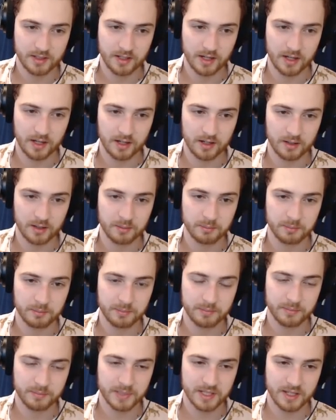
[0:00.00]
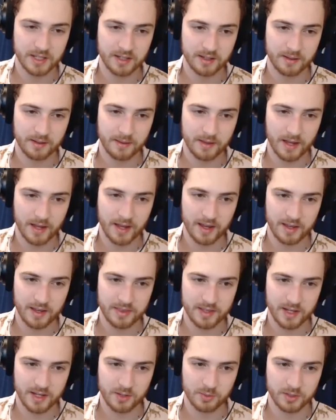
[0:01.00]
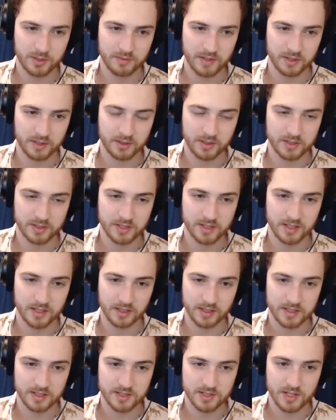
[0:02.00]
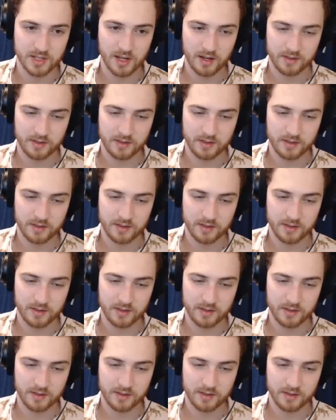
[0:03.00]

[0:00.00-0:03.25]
But yeah, I think I would have held on to the Elise.